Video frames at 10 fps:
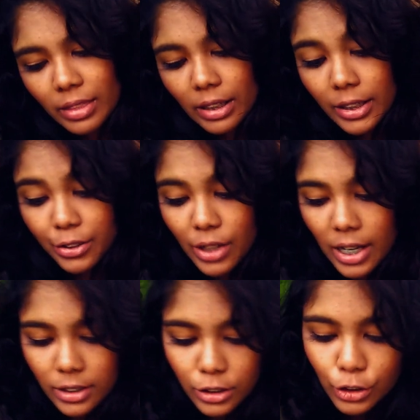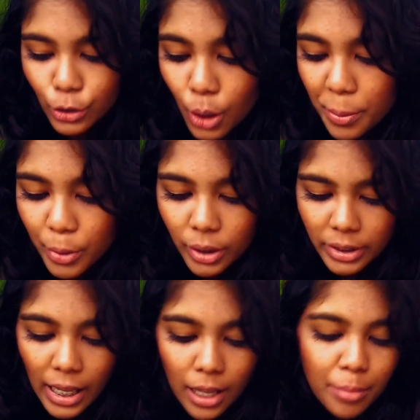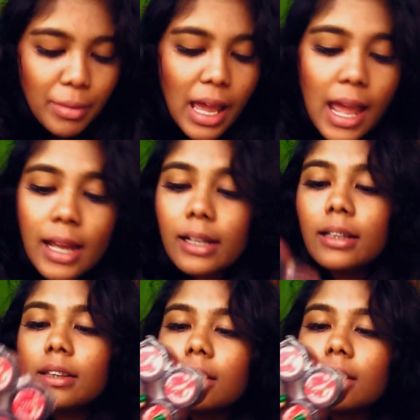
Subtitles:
let you guys know about them. And